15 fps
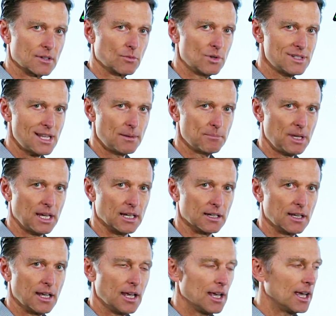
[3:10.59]
What does that mean?
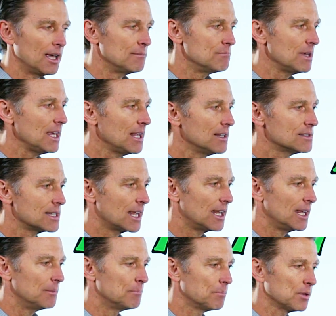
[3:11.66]
It means that
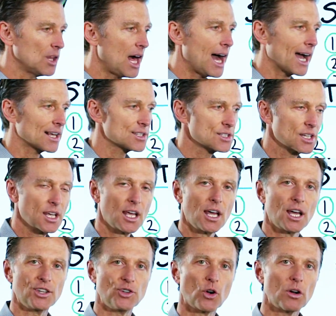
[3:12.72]
it blocks
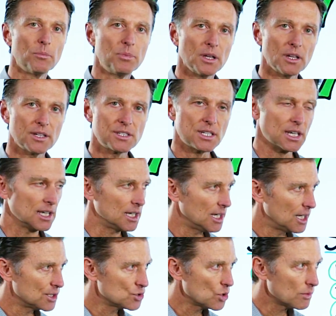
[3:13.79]
your ability
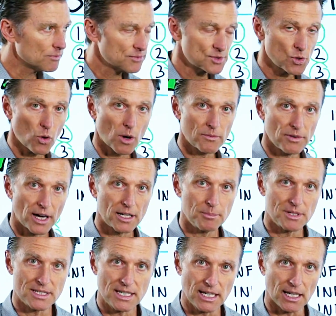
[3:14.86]
to absorb
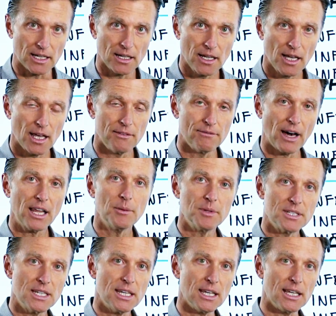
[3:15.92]
vitamin D. And
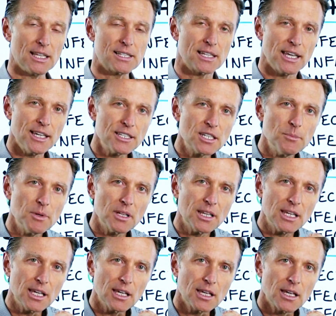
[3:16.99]
vitamin D is
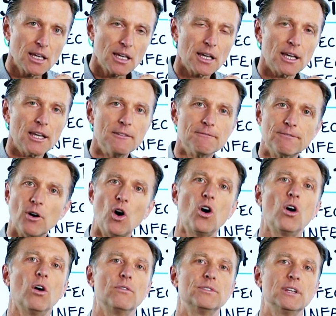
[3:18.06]
intimately
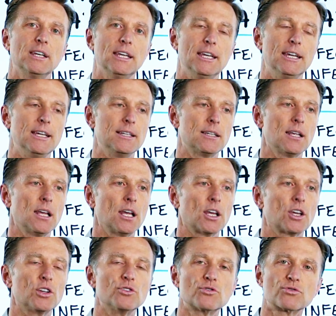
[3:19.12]
involved in
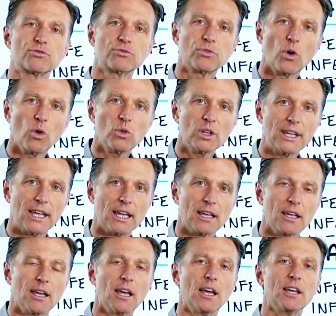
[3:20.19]
controlling
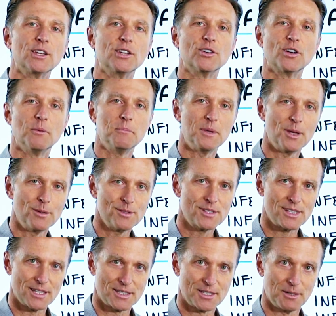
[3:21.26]
your immune
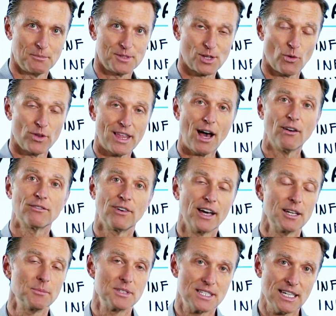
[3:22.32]
system. So without
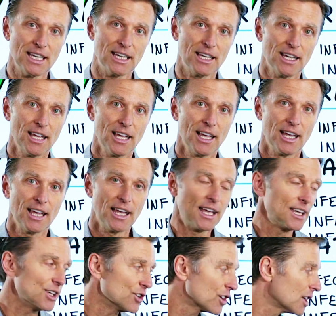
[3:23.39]
vitamin D,
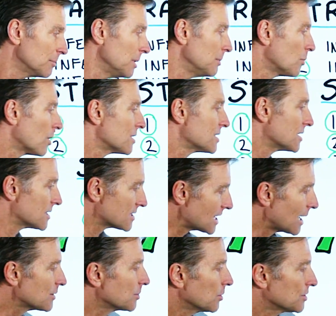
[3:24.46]
you're going to be more
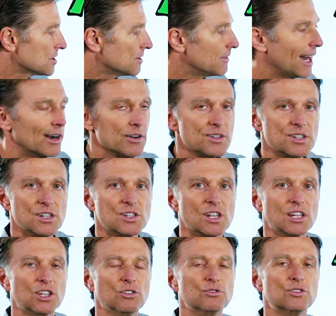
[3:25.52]
susceptible to viruses
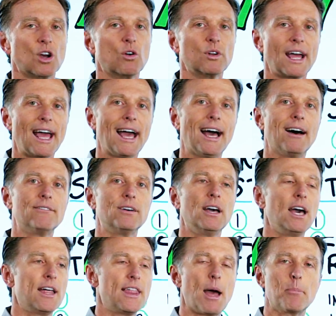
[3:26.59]
and you don't have
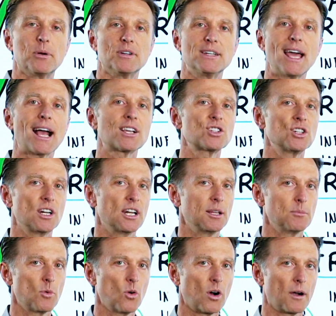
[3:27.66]
that protection
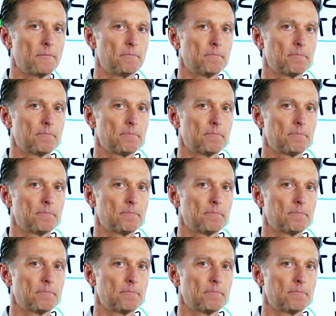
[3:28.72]
anymore.